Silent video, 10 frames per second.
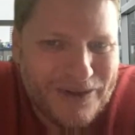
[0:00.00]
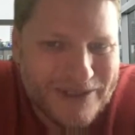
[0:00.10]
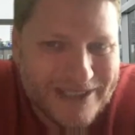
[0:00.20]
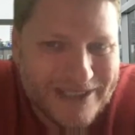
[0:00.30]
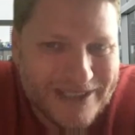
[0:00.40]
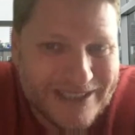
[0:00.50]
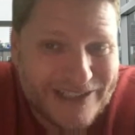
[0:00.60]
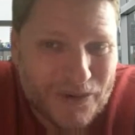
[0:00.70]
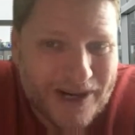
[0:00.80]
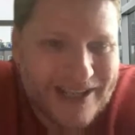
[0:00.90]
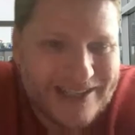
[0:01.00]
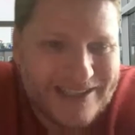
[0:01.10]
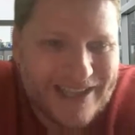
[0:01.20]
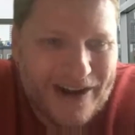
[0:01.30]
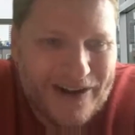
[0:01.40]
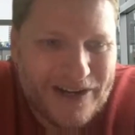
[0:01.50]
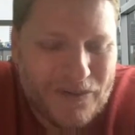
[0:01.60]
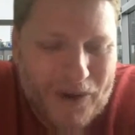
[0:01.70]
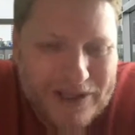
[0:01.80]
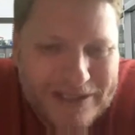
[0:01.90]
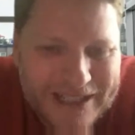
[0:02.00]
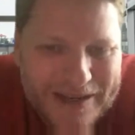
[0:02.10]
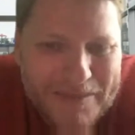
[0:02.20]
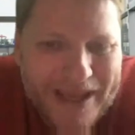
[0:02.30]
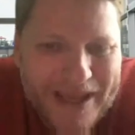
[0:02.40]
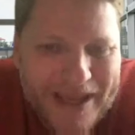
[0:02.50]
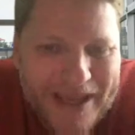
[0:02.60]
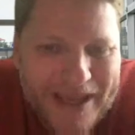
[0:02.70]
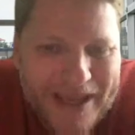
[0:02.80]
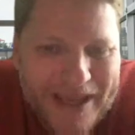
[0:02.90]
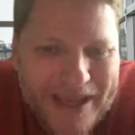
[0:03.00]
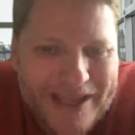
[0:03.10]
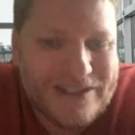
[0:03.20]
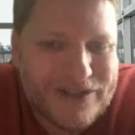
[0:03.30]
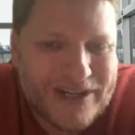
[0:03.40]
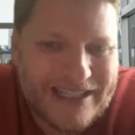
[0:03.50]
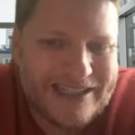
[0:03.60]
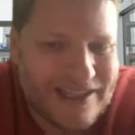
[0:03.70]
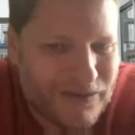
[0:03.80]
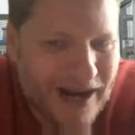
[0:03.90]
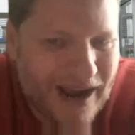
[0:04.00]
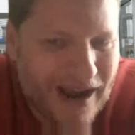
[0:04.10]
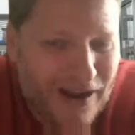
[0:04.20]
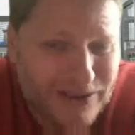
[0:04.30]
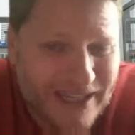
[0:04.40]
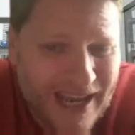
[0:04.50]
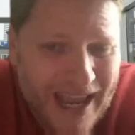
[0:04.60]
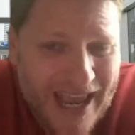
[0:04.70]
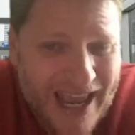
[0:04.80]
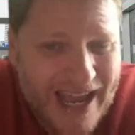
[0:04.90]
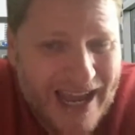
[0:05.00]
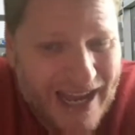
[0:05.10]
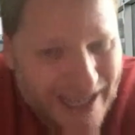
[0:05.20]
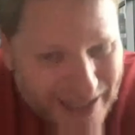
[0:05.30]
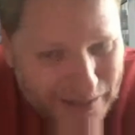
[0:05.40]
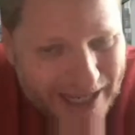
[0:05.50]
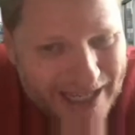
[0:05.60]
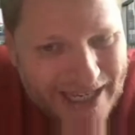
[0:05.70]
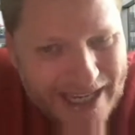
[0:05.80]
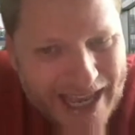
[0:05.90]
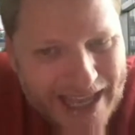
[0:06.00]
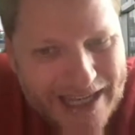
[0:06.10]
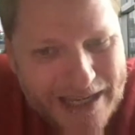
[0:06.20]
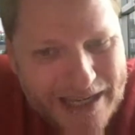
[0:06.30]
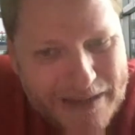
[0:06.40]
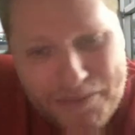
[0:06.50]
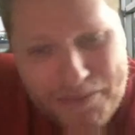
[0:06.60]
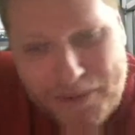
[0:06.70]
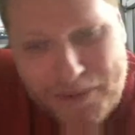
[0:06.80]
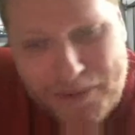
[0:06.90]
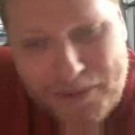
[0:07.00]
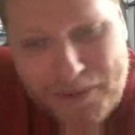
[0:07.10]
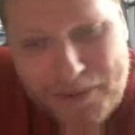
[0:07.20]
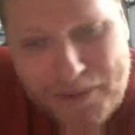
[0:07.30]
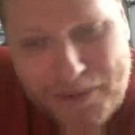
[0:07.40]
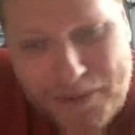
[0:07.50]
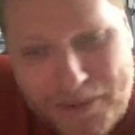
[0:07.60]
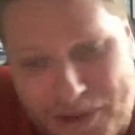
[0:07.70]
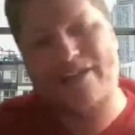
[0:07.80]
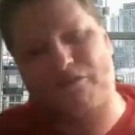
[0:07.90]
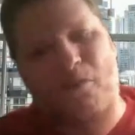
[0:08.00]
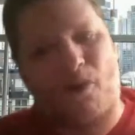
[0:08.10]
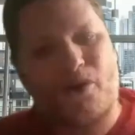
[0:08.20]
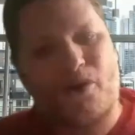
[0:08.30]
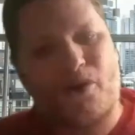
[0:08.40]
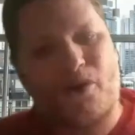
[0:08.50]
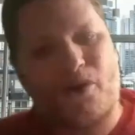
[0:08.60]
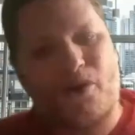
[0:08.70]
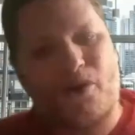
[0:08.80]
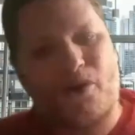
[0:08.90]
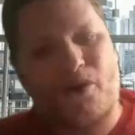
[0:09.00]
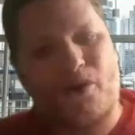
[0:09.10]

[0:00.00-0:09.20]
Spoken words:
you decided to work in this area? What made you interested in data warehousing in the beginning, and in particular in taking this kind of more